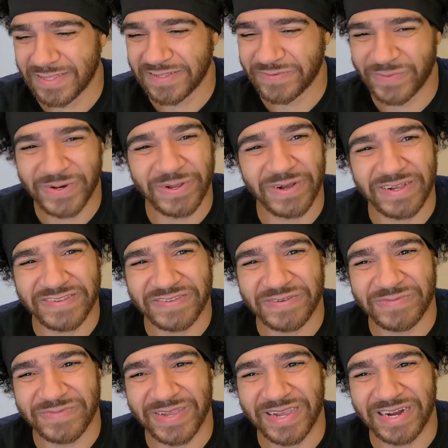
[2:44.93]
It's pretty
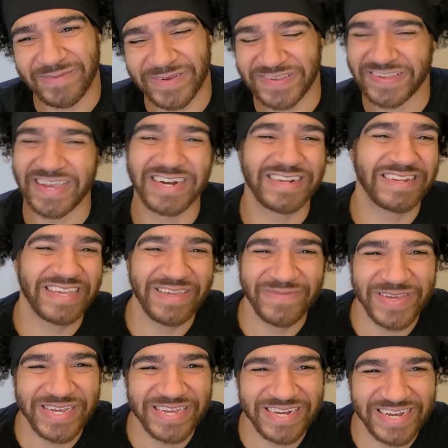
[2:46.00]
awesome. And I'm excited to keep
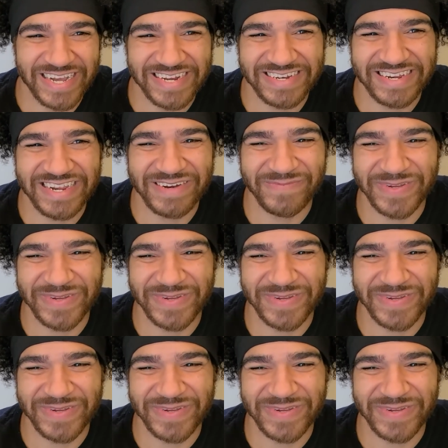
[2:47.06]
making content